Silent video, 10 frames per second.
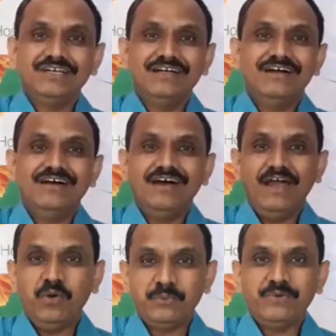I
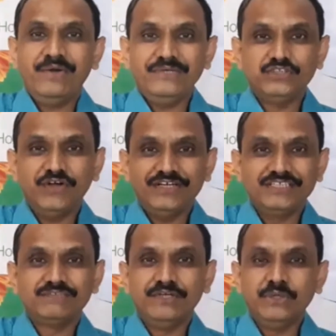hope you have enjoyed
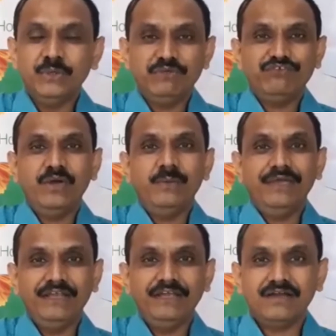this video. If you have
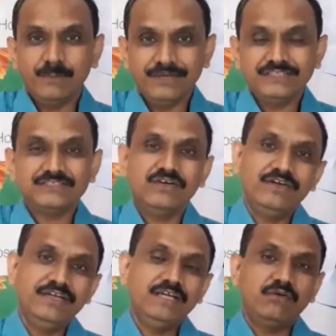any comments or
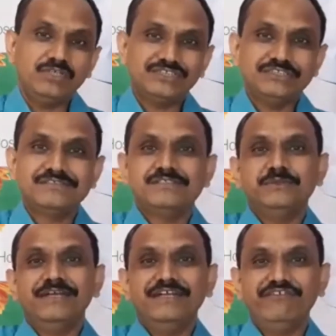any questions, you
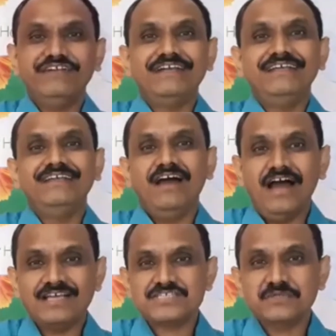can definitely
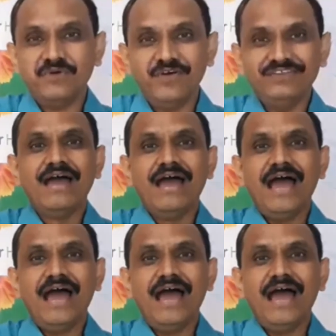ask on.